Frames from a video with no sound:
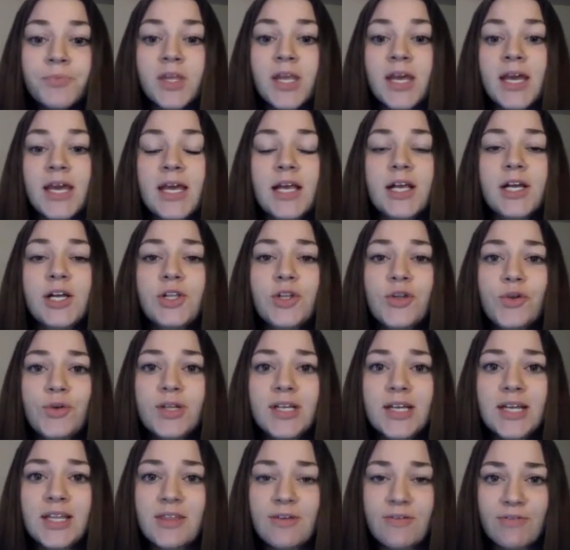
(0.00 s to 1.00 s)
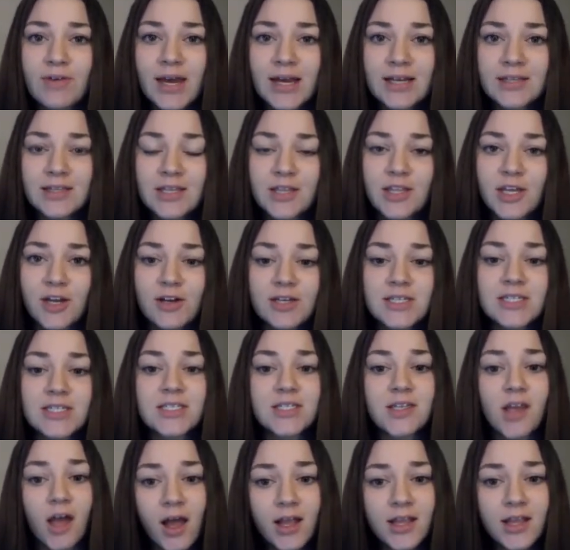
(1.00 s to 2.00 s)
included the fact that there is
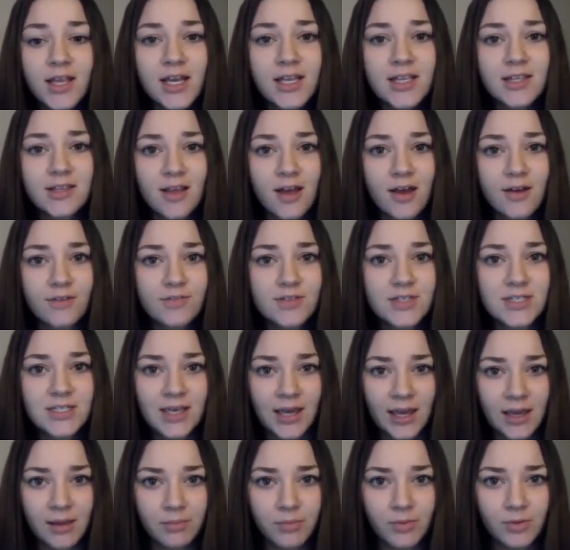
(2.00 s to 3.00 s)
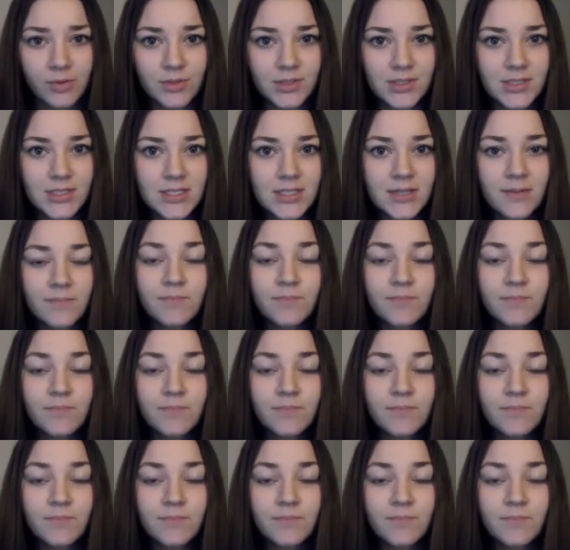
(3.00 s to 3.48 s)
not enough tables,